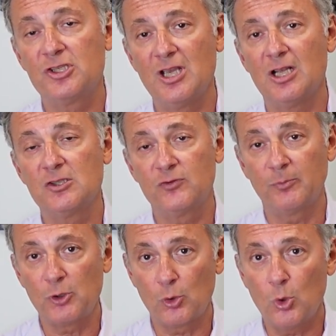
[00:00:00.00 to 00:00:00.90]
cells
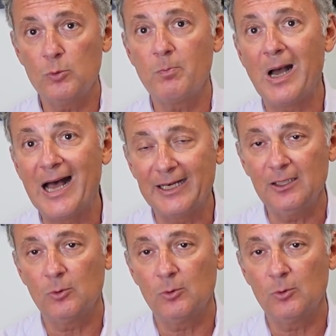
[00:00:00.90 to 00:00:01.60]
from your own body,